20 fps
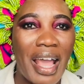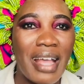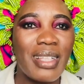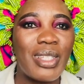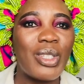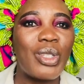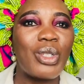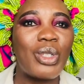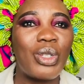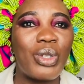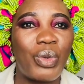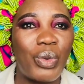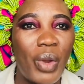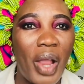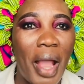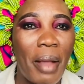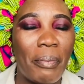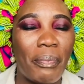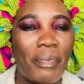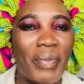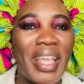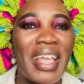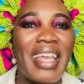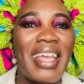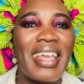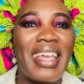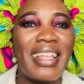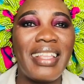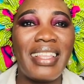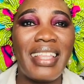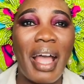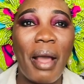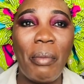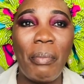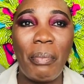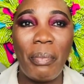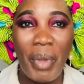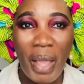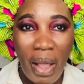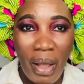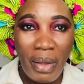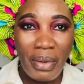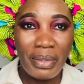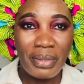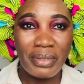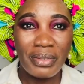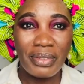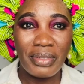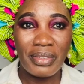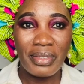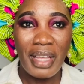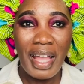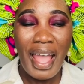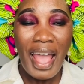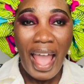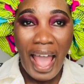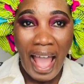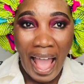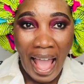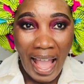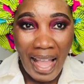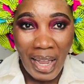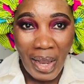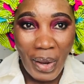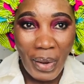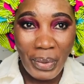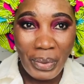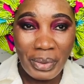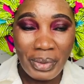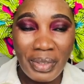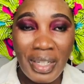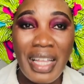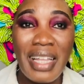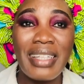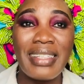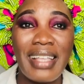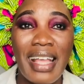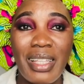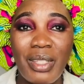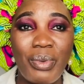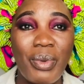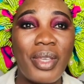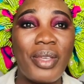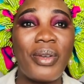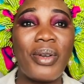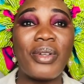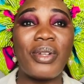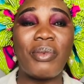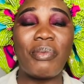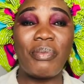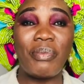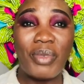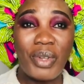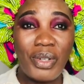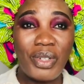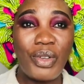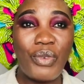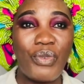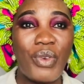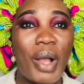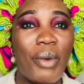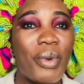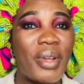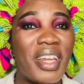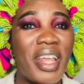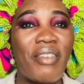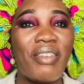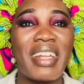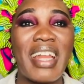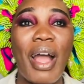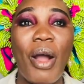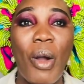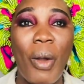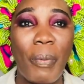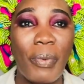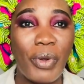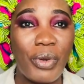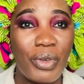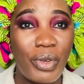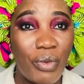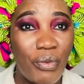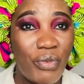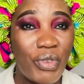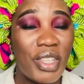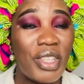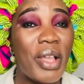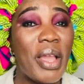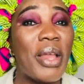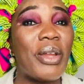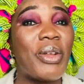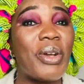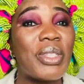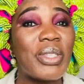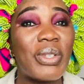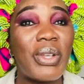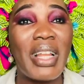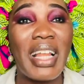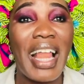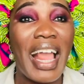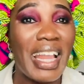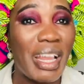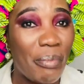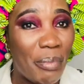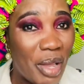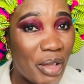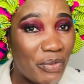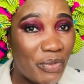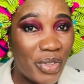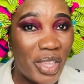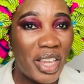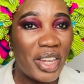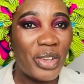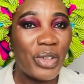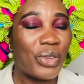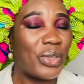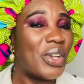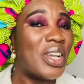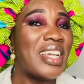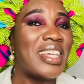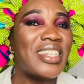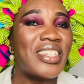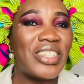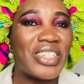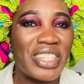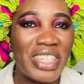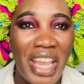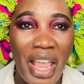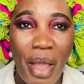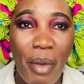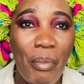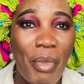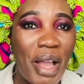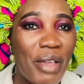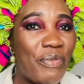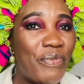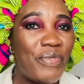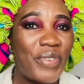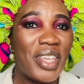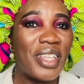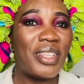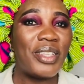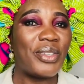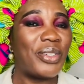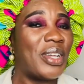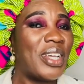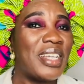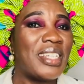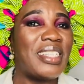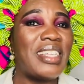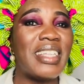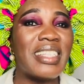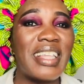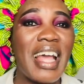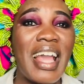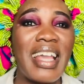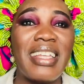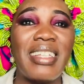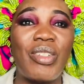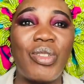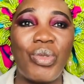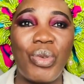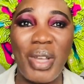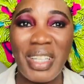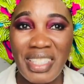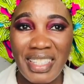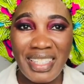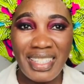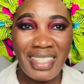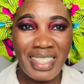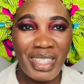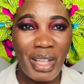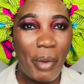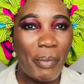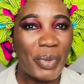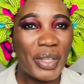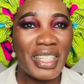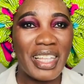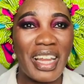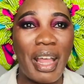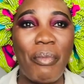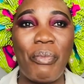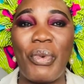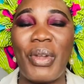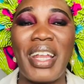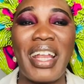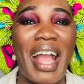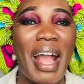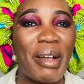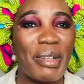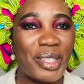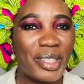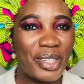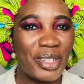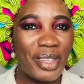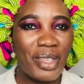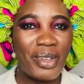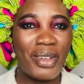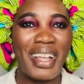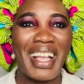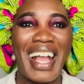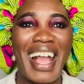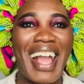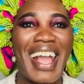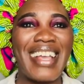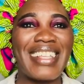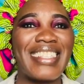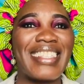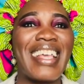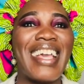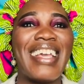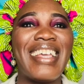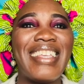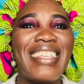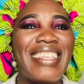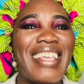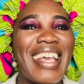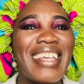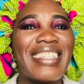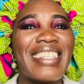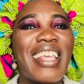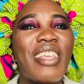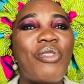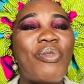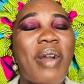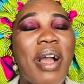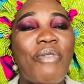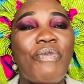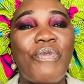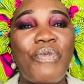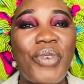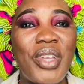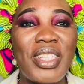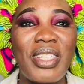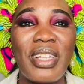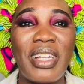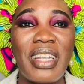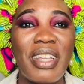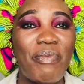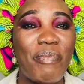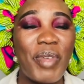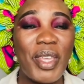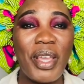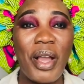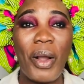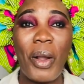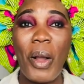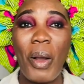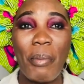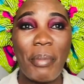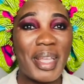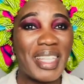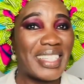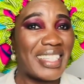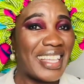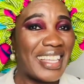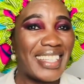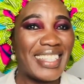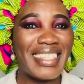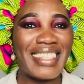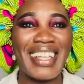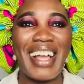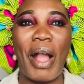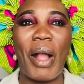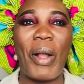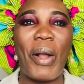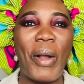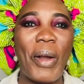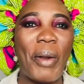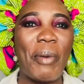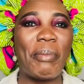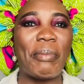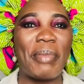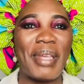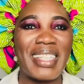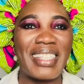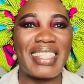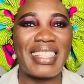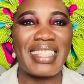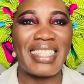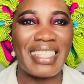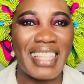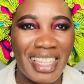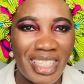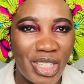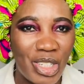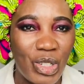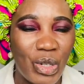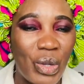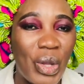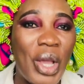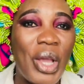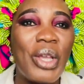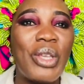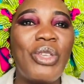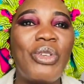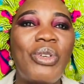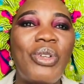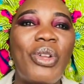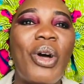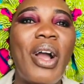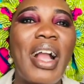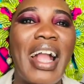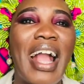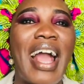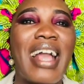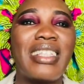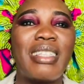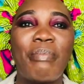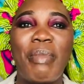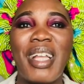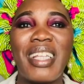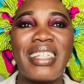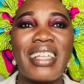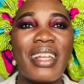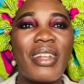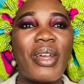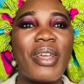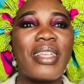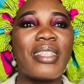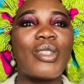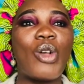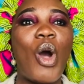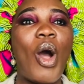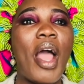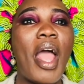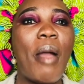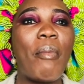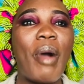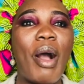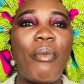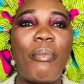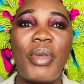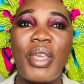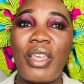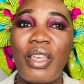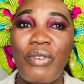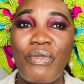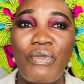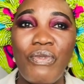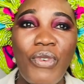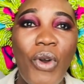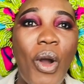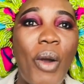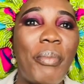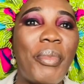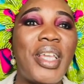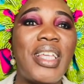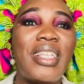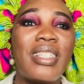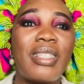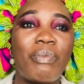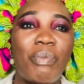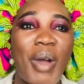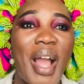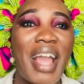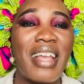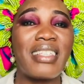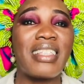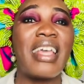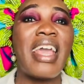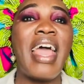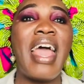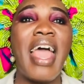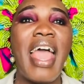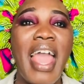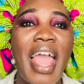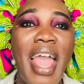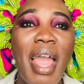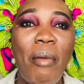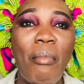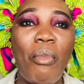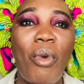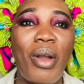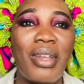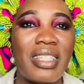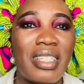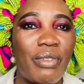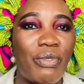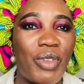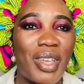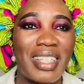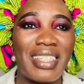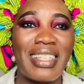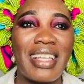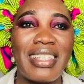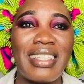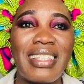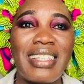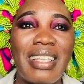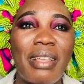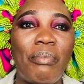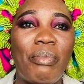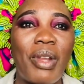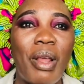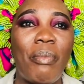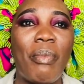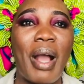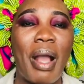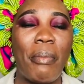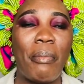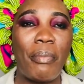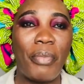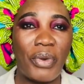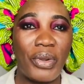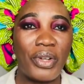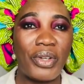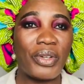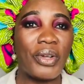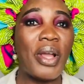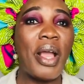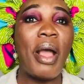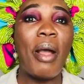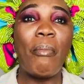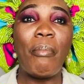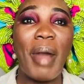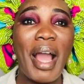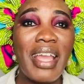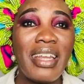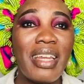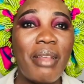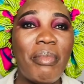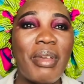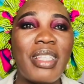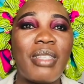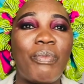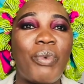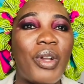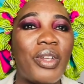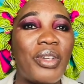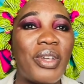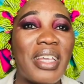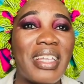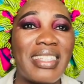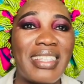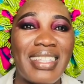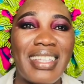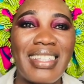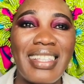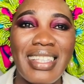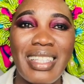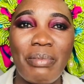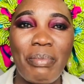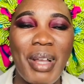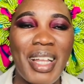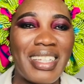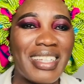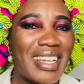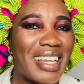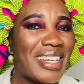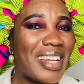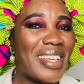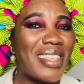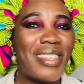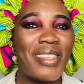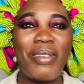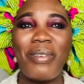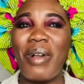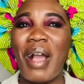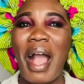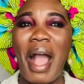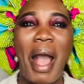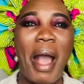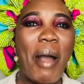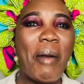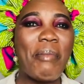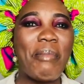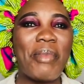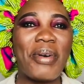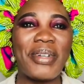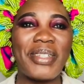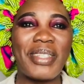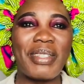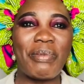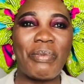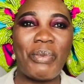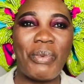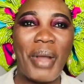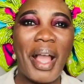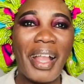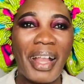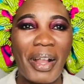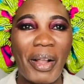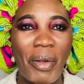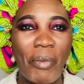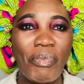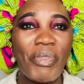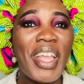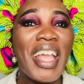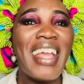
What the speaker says: Subscribe, hit that bell icon. That way you're going to be notified whenever I upload a new video. And also like my video, share my video. These are interesting topics that I bring out to you guys. Yes, and you are free to leave me your comment in the comment section. You know, guys, my channel is all about being informed, inspired, and motivated simply by Boyna. My name is Boyna, and this is my channel. You are most welcome.